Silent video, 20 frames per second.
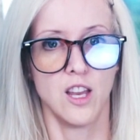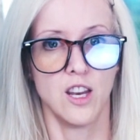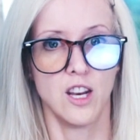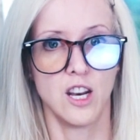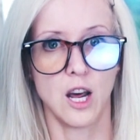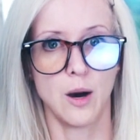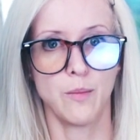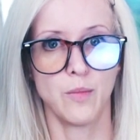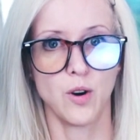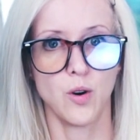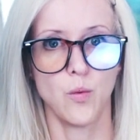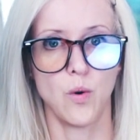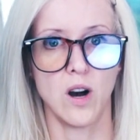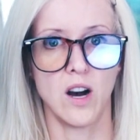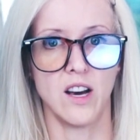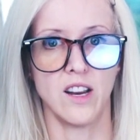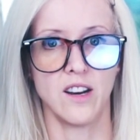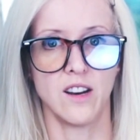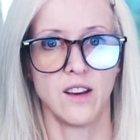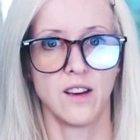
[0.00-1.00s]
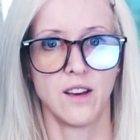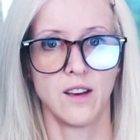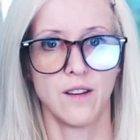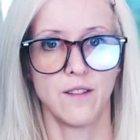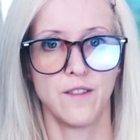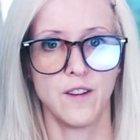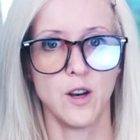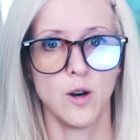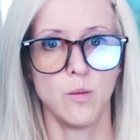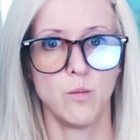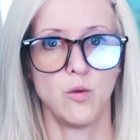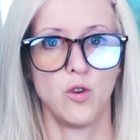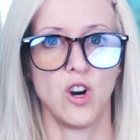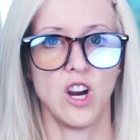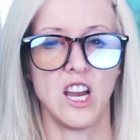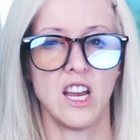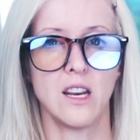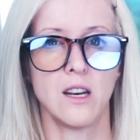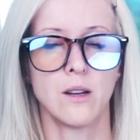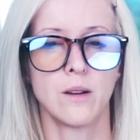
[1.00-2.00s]
Number 1, film
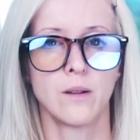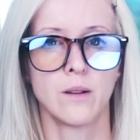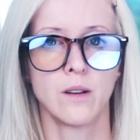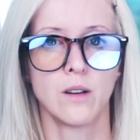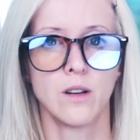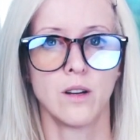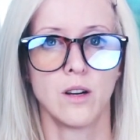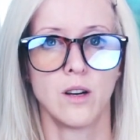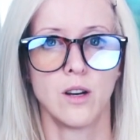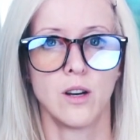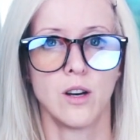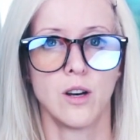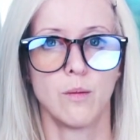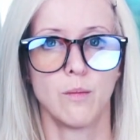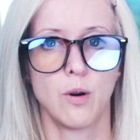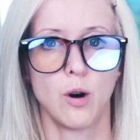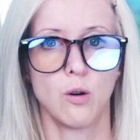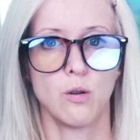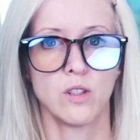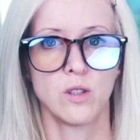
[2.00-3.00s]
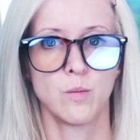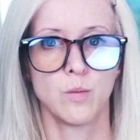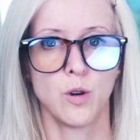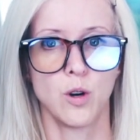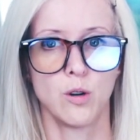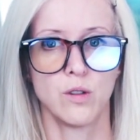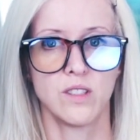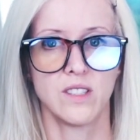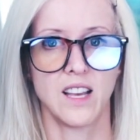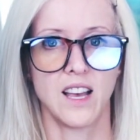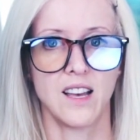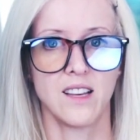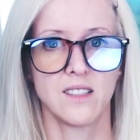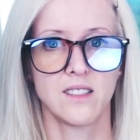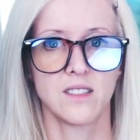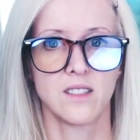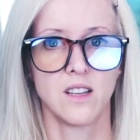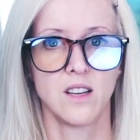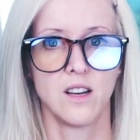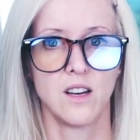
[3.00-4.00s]
grain.
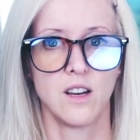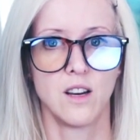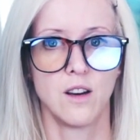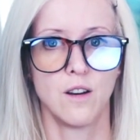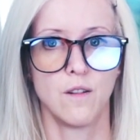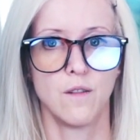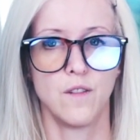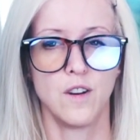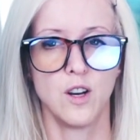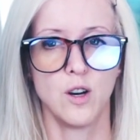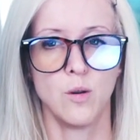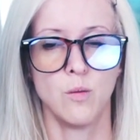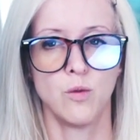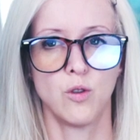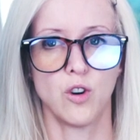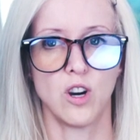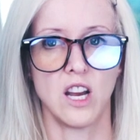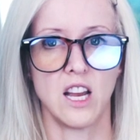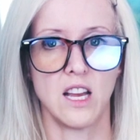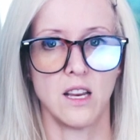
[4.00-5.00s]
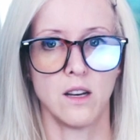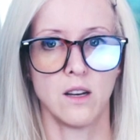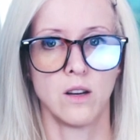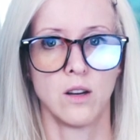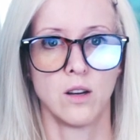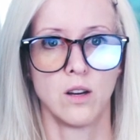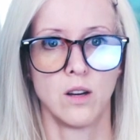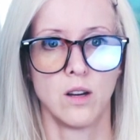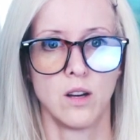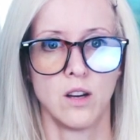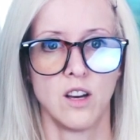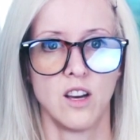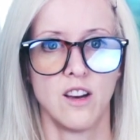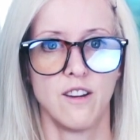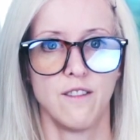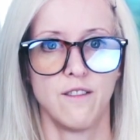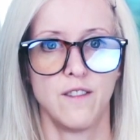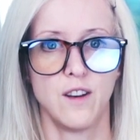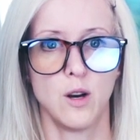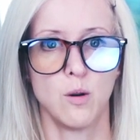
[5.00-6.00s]
Post-process, film grain.
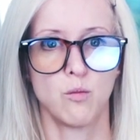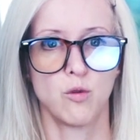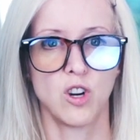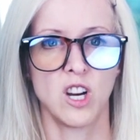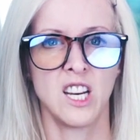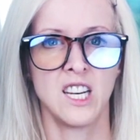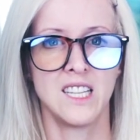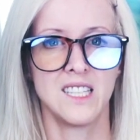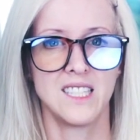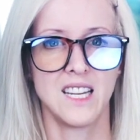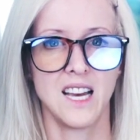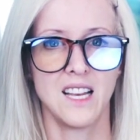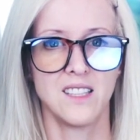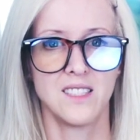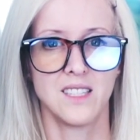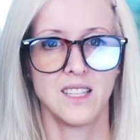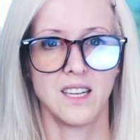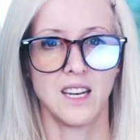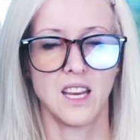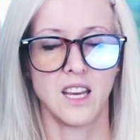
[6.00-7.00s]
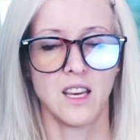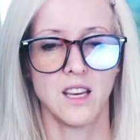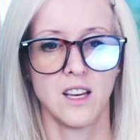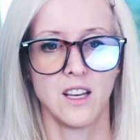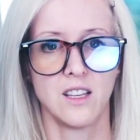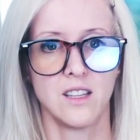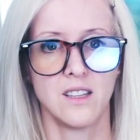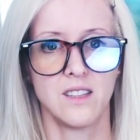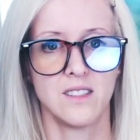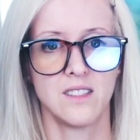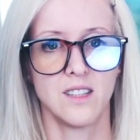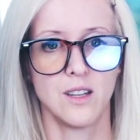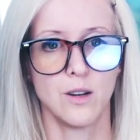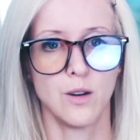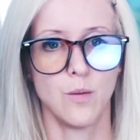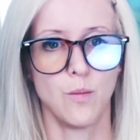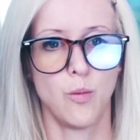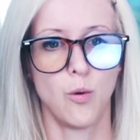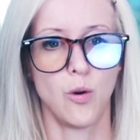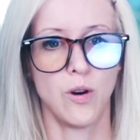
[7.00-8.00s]
Film grain intensity,
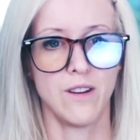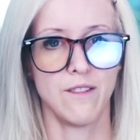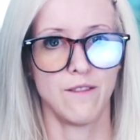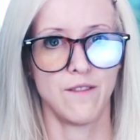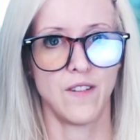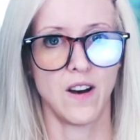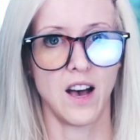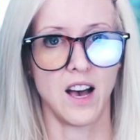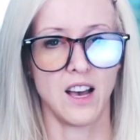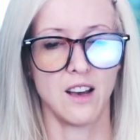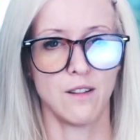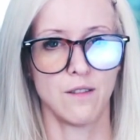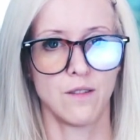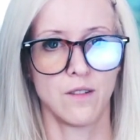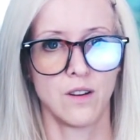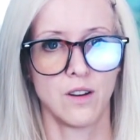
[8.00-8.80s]
0.5.